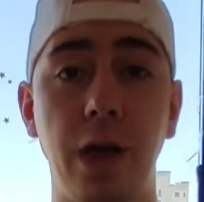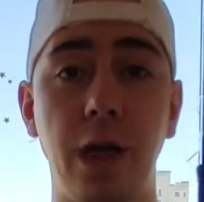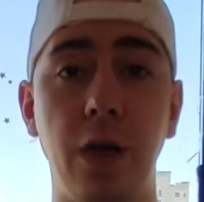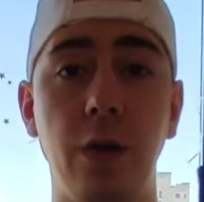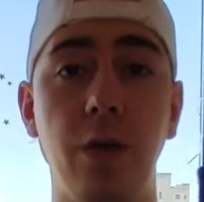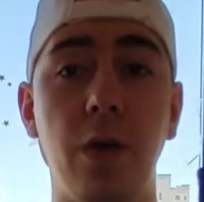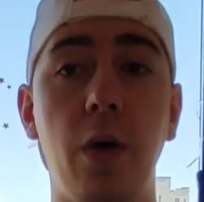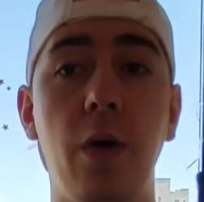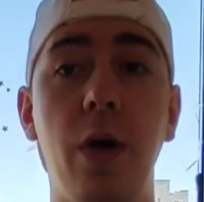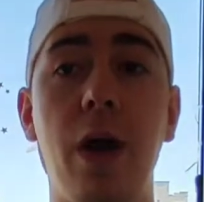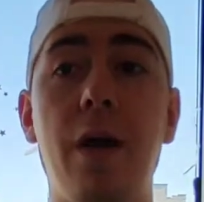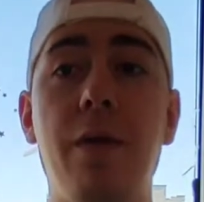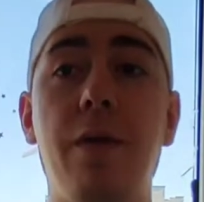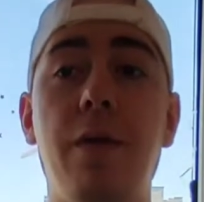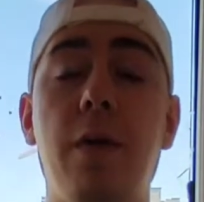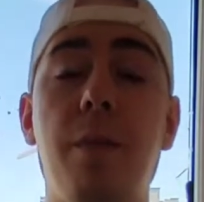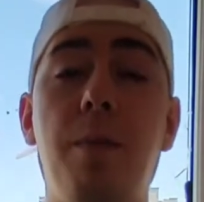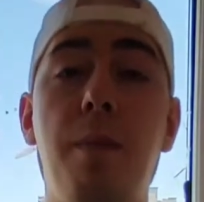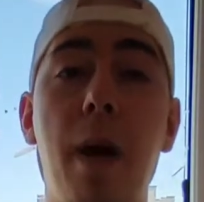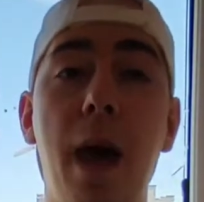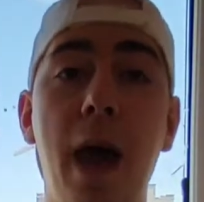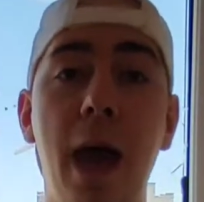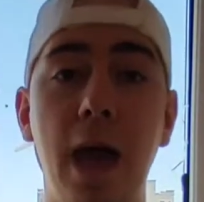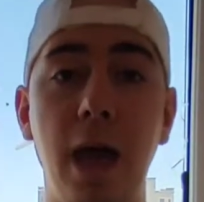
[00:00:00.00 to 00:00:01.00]
You don't have to
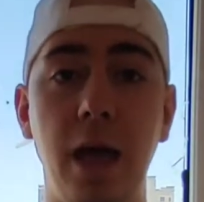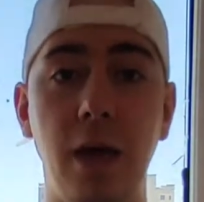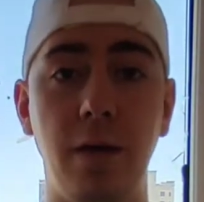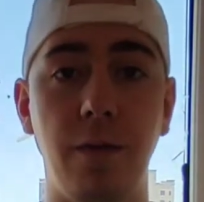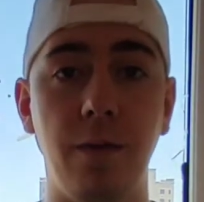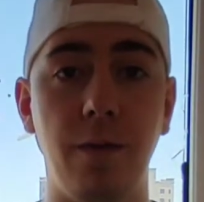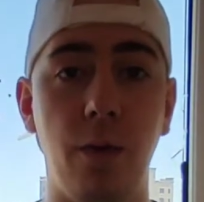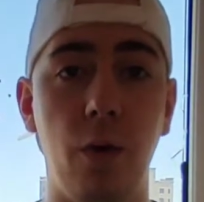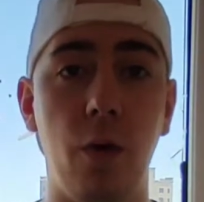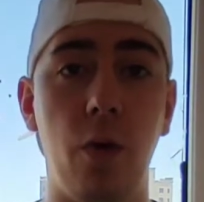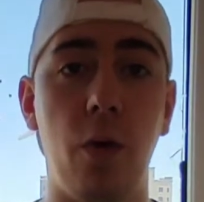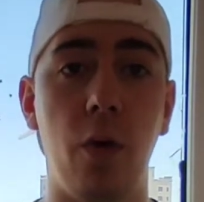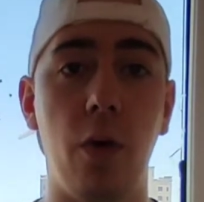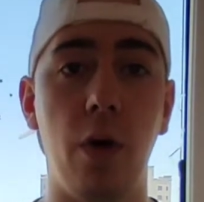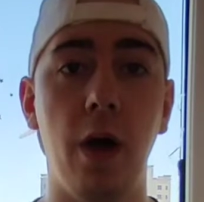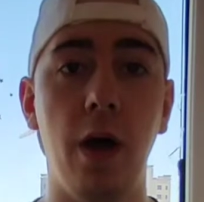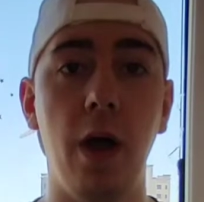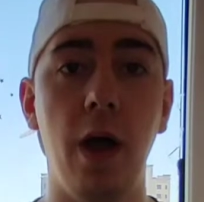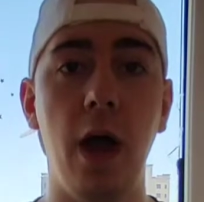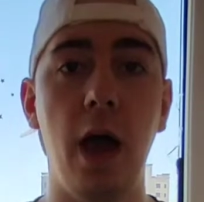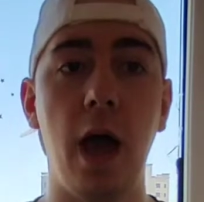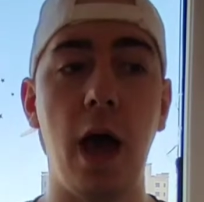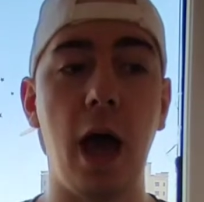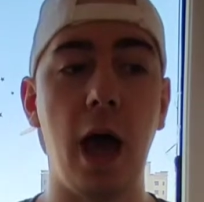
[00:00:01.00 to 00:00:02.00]
pay for
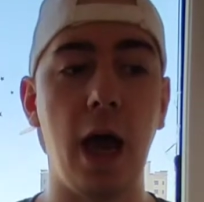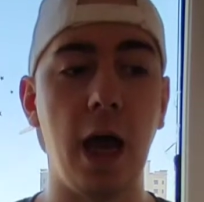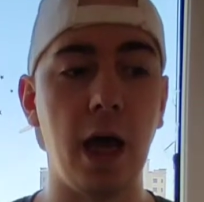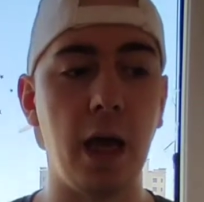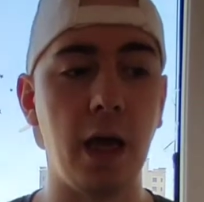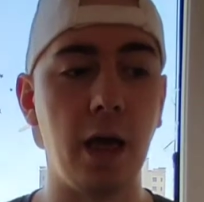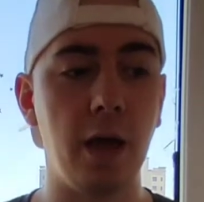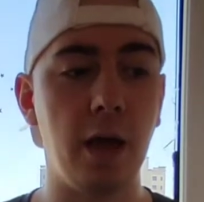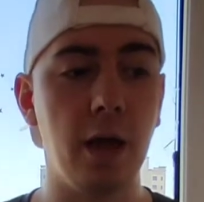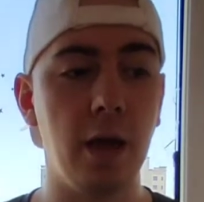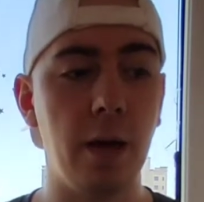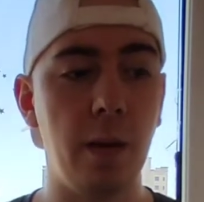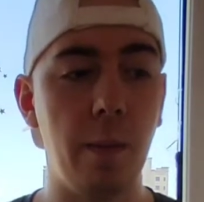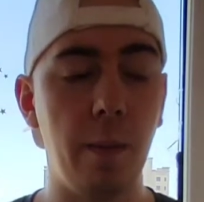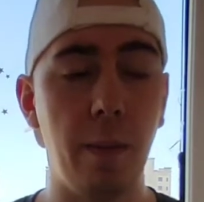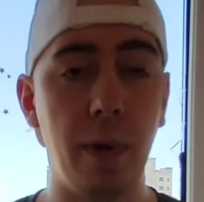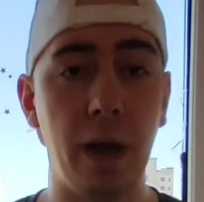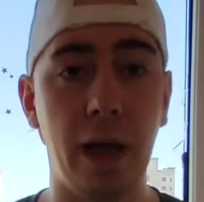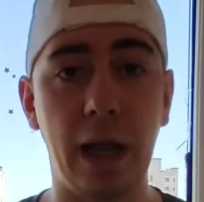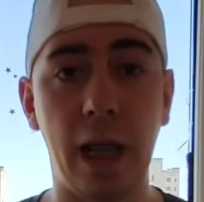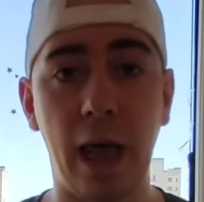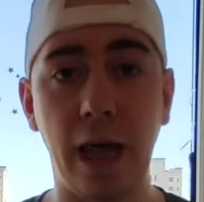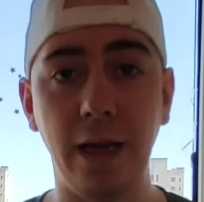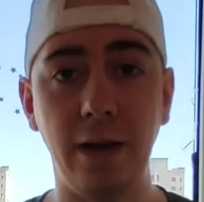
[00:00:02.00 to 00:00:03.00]
a
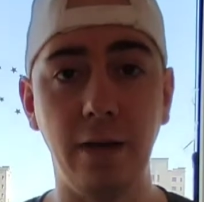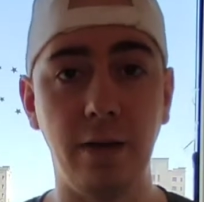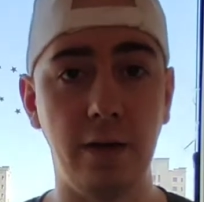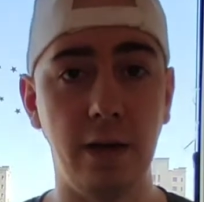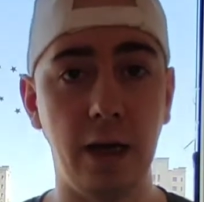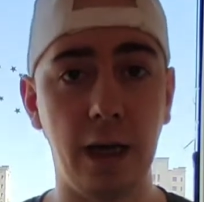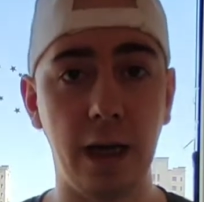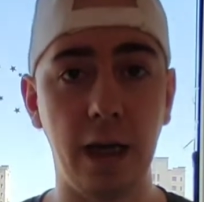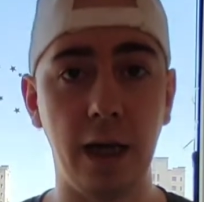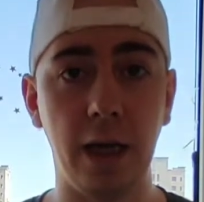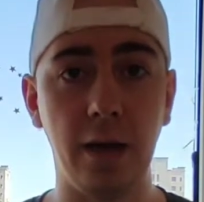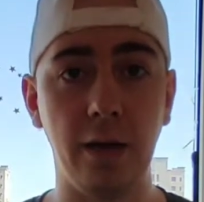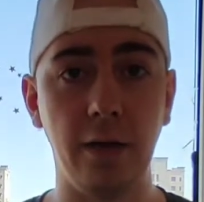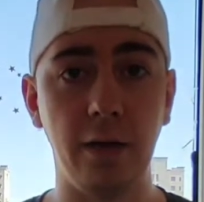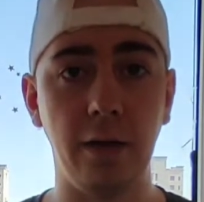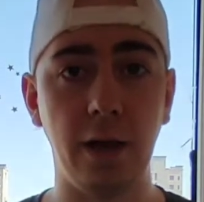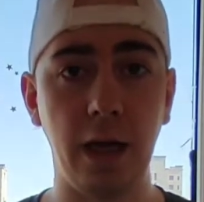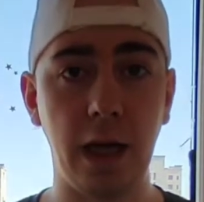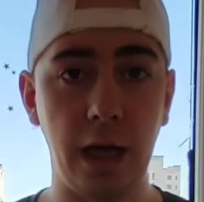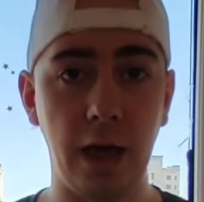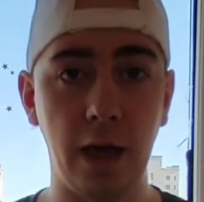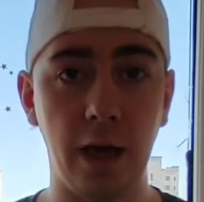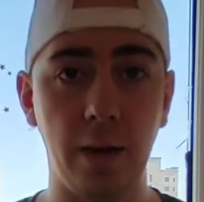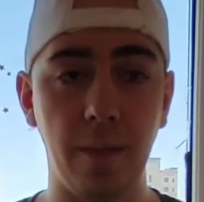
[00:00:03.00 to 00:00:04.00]
plane ticket
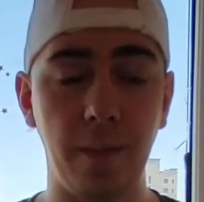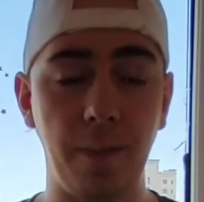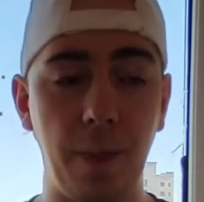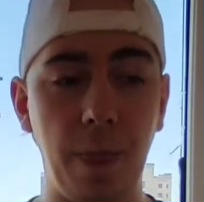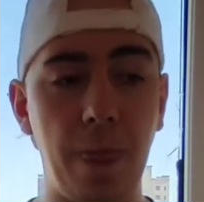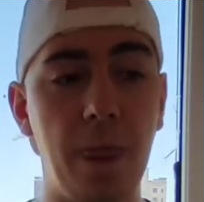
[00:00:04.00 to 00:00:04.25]
here.